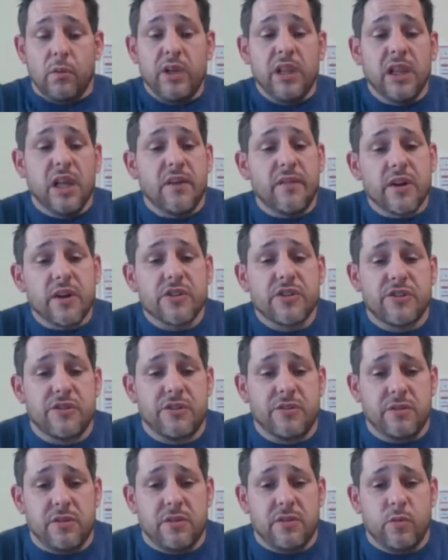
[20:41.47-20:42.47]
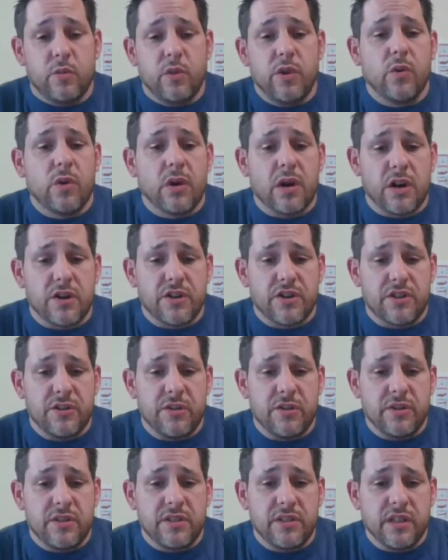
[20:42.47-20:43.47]
we love our students. We want our
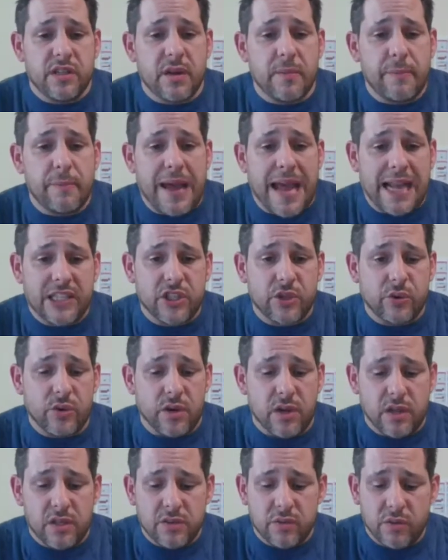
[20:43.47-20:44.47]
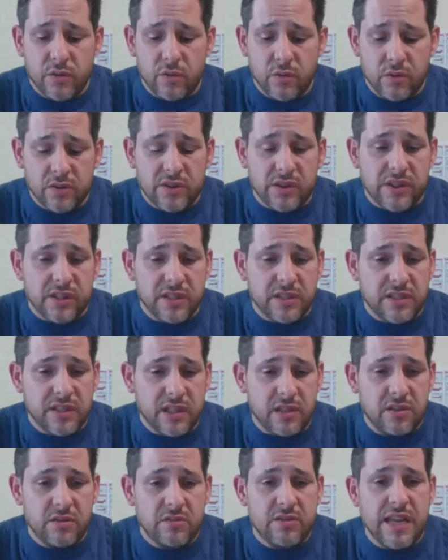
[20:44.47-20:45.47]
students to come back to us. We want to
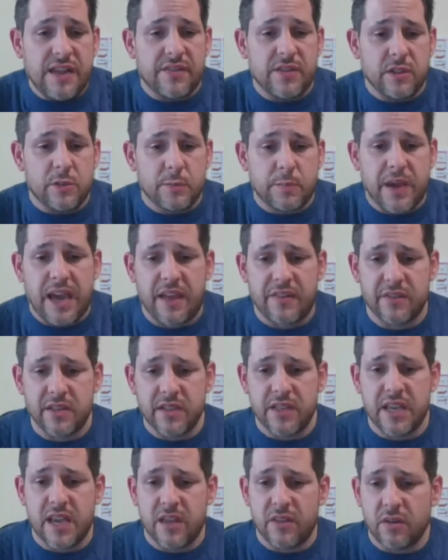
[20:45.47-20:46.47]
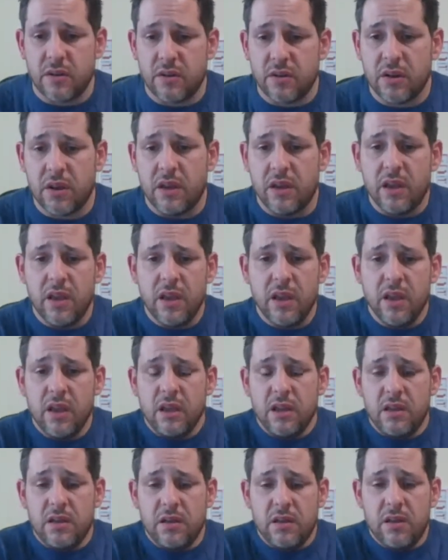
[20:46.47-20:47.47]
continue down this path together and,
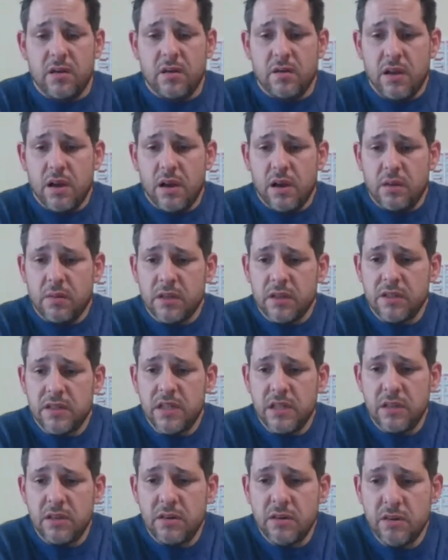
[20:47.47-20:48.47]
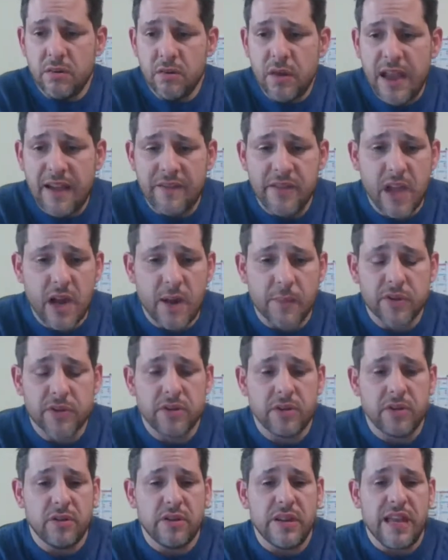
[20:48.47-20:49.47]
continue to have the
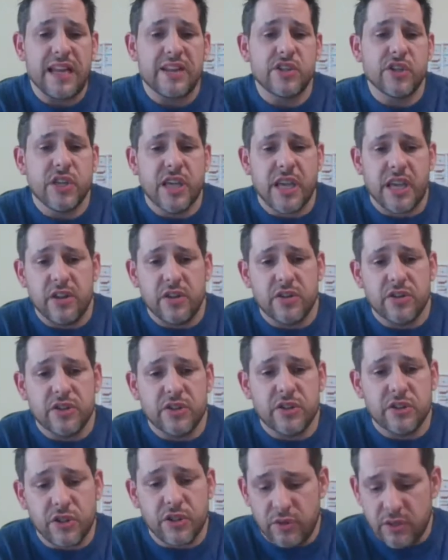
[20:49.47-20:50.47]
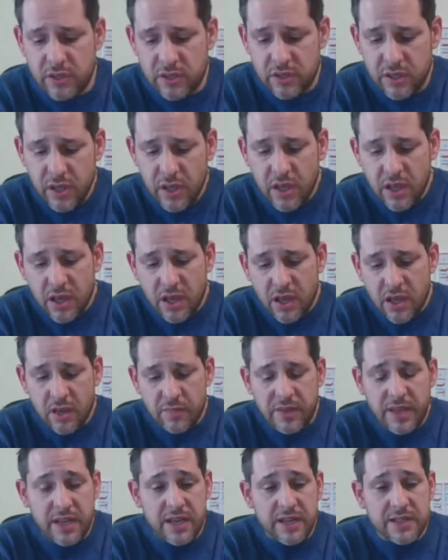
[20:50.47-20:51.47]
opportunity to educate your student.
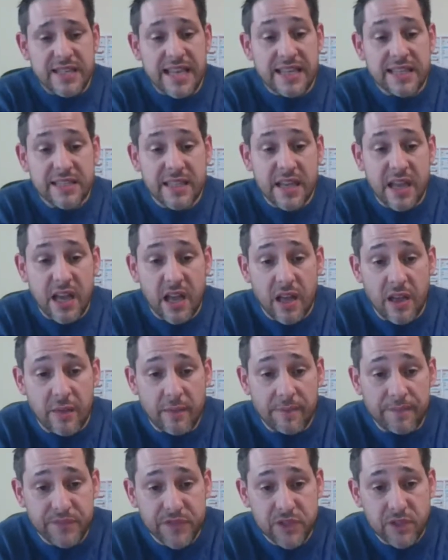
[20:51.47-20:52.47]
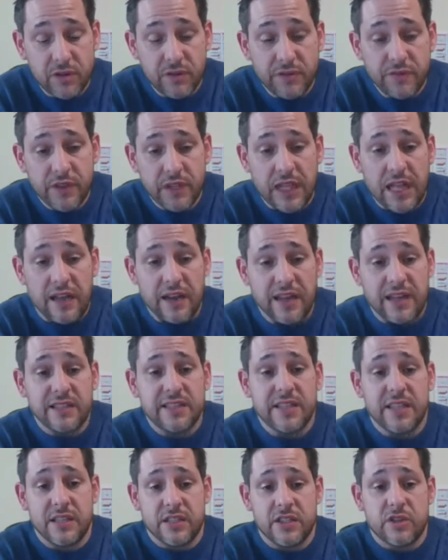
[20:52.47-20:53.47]
It is that time to fill out
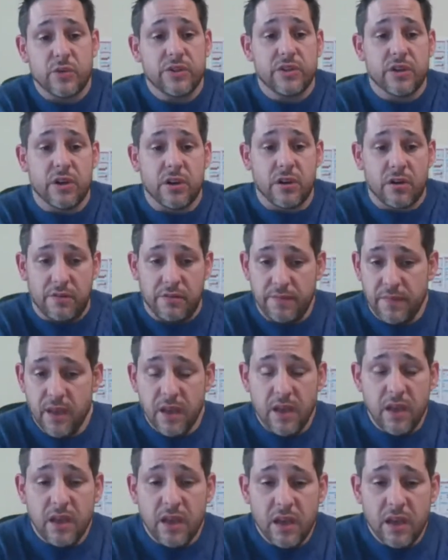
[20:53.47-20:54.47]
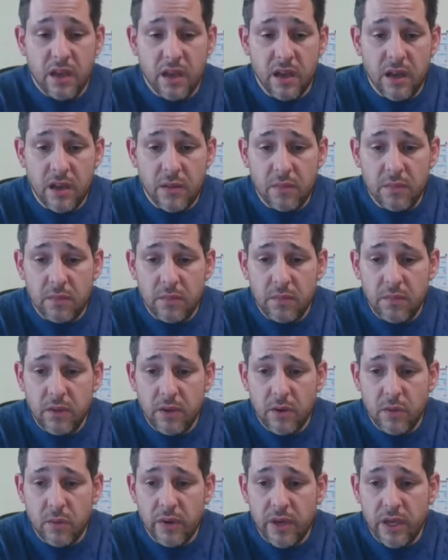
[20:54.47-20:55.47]
intent to return.
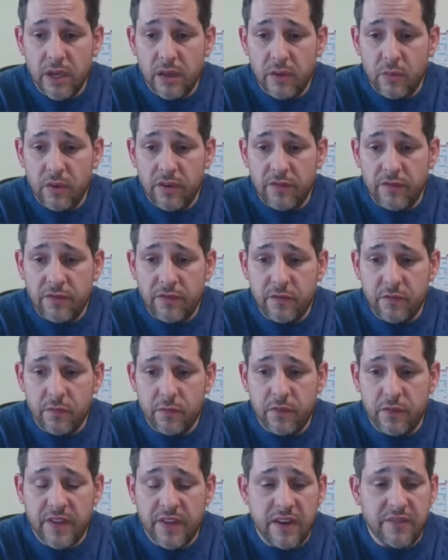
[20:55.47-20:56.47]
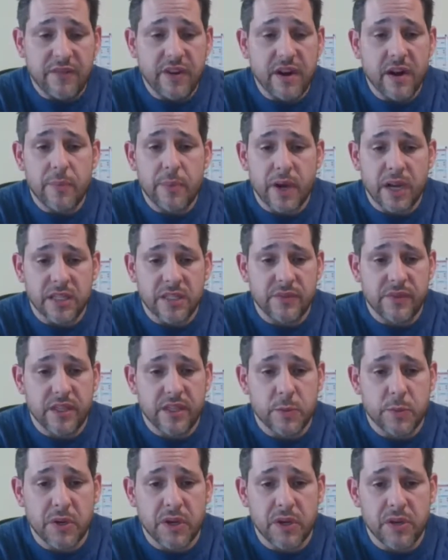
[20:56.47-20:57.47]
We've had a very
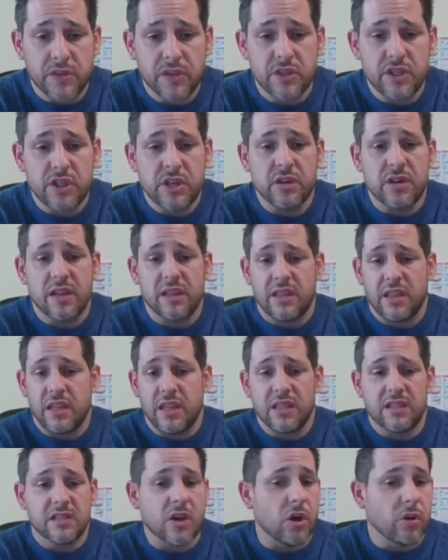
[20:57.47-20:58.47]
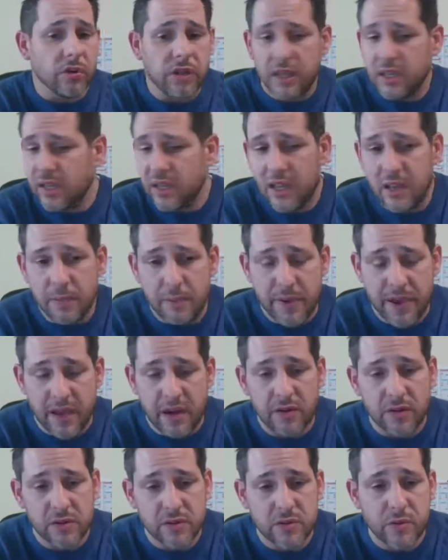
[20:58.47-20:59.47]
positive experience this year, and I think it's only going to get
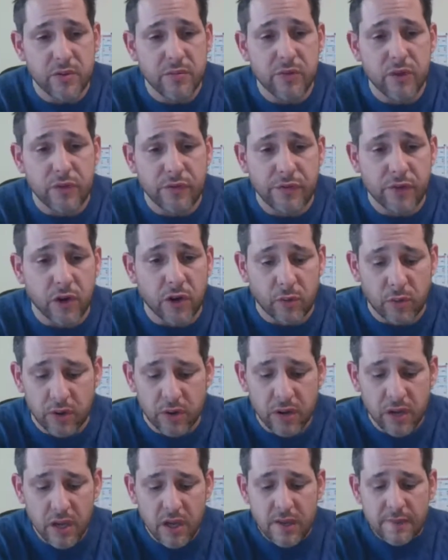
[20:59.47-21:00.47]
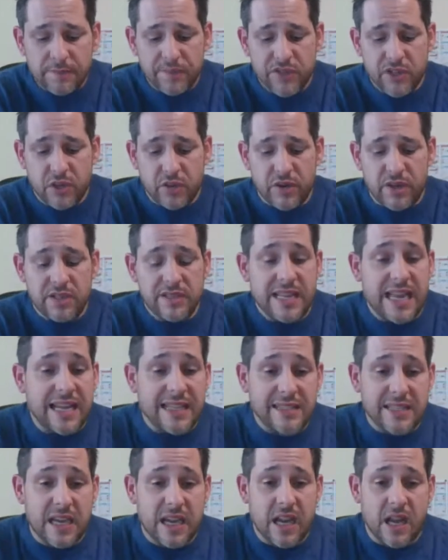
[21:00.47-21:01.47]
better as we move forward. So it is
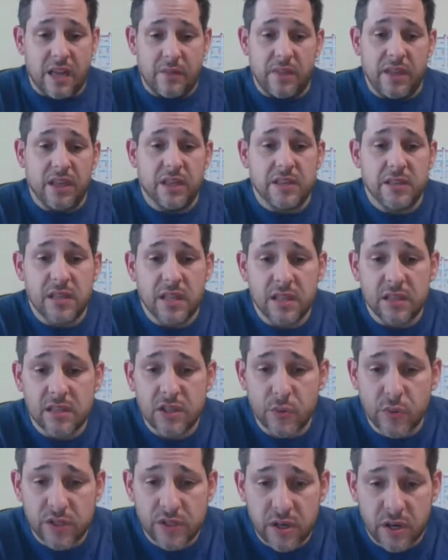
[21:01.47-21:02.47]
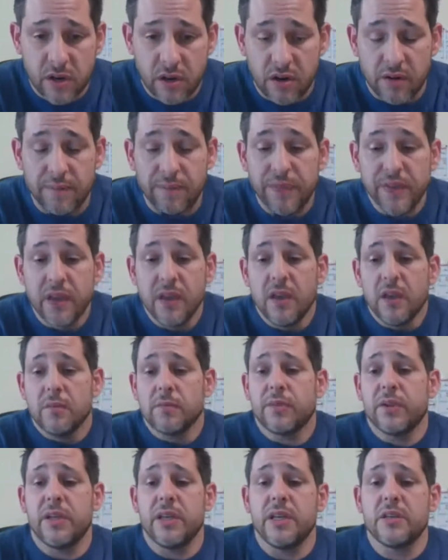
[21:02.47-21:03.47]
that time, intent to return.
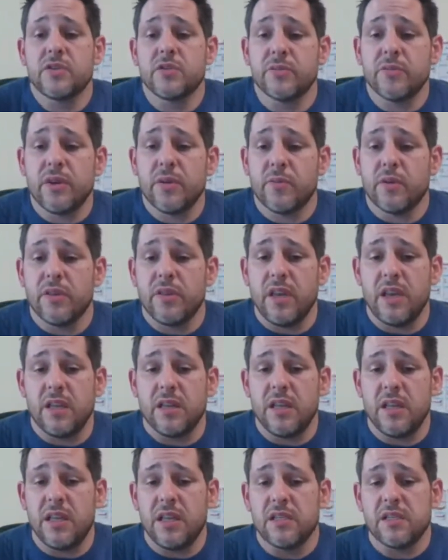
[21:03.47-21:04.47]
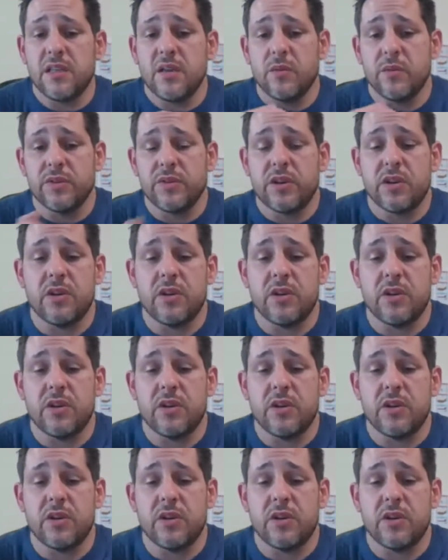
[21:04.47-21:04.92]
Please remember, intent